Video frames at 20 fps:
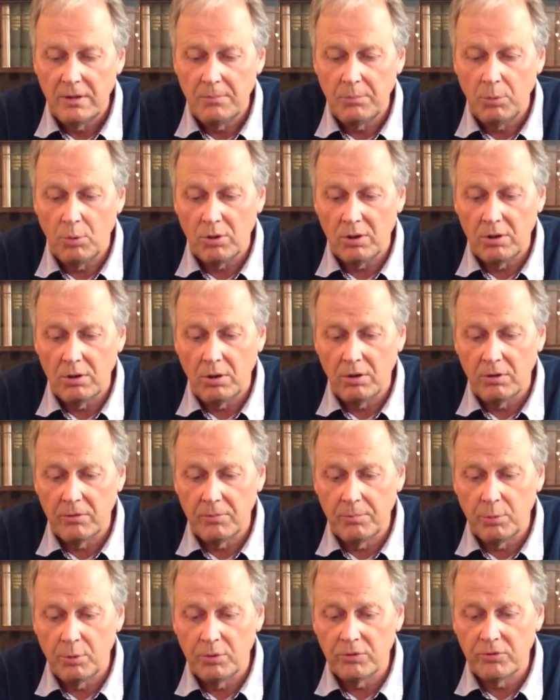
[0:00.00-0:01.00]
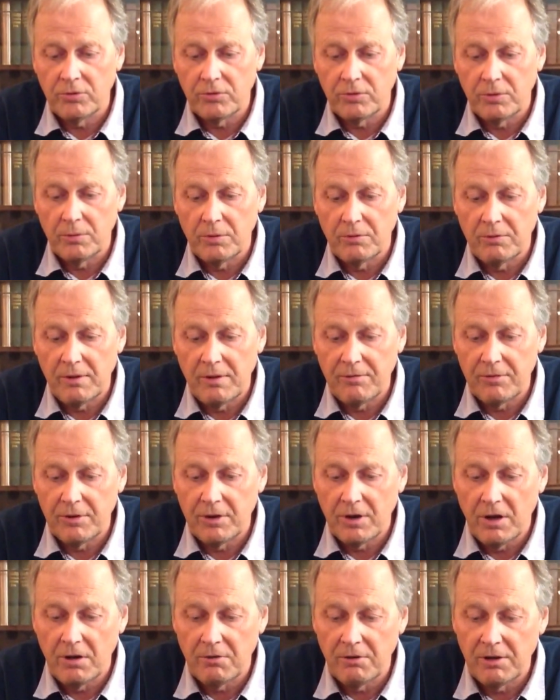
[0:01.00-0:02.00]
Bought a lot of books from the Reverend
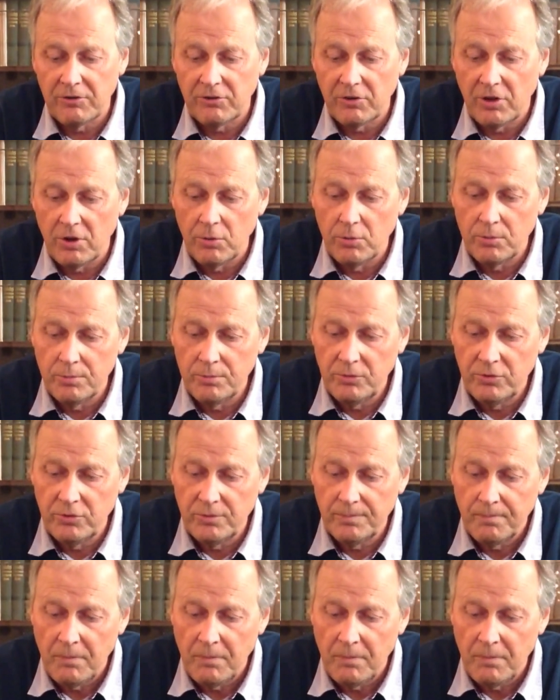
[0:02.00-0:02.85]
R.S. Holmes.